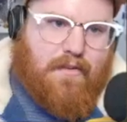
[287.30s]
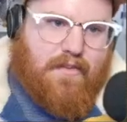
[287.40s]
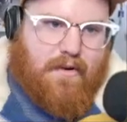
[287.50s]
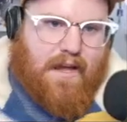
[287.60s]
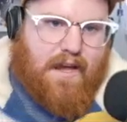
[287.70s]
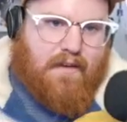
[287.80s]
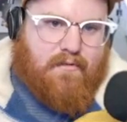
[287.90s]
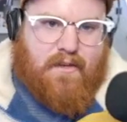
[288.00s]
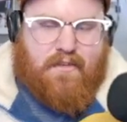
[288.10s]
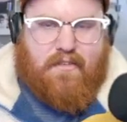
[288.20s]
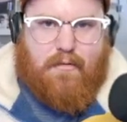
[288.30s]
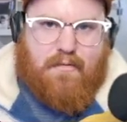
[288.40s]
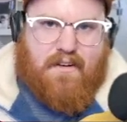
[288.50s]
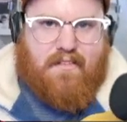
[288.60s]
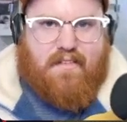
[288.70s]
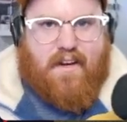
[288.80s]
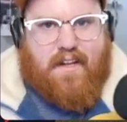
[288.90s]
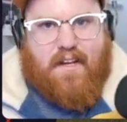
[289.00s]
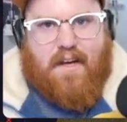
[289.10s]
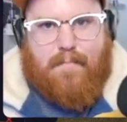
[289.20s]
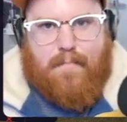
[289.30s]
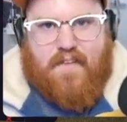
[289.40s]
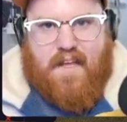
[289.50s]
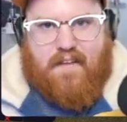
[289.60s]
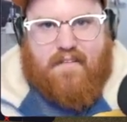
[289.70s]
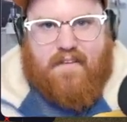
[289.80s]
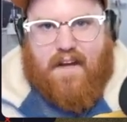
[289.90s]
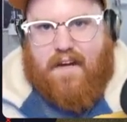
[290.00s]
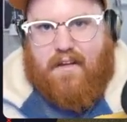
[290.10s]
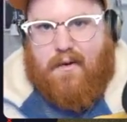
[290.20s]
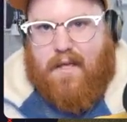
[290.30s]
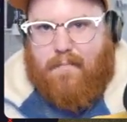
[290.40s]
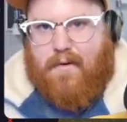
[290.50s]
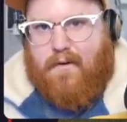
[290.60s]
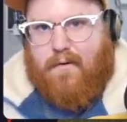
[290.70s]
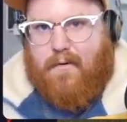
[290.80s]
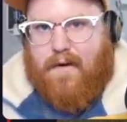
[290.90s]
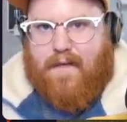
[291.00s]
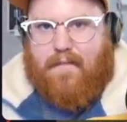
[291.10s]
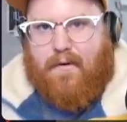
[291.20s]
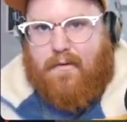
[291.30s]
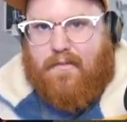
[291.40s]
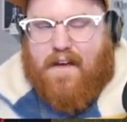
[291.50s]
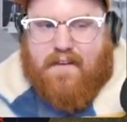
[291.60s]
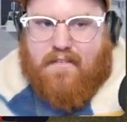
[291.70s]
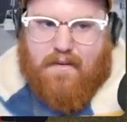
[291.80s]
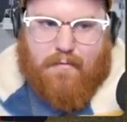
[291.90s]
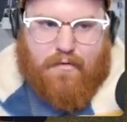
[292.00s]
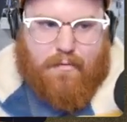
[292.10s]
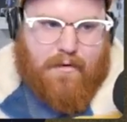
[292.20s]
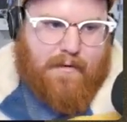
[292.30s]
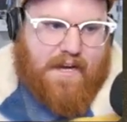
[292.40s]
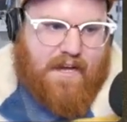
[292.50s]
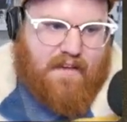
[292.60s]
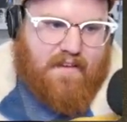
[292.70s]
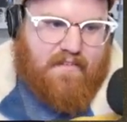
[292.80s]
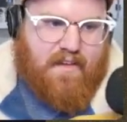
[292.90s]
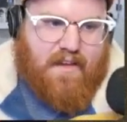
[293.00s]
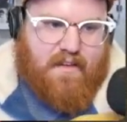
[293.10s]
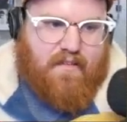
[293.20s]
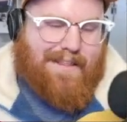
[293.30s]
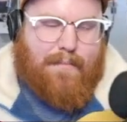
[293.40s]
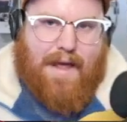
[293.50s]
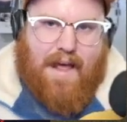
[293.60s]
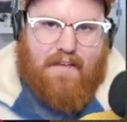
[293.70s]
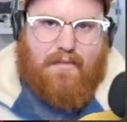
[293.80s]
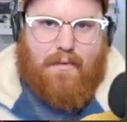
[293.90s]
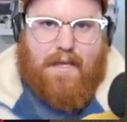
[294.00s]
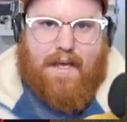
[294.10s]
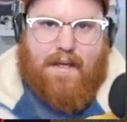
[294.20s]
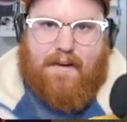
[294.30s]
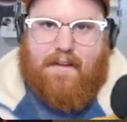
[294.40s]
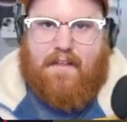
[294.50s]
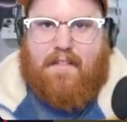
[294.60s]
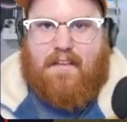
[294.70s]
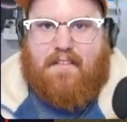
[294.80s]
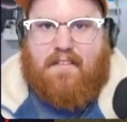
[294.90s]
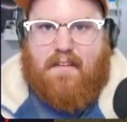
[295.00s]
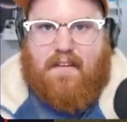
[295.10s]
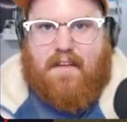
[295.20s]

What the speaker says: also have a super exciting update. I know Hippo and the whole docs team were swarming on this. In the past, we had this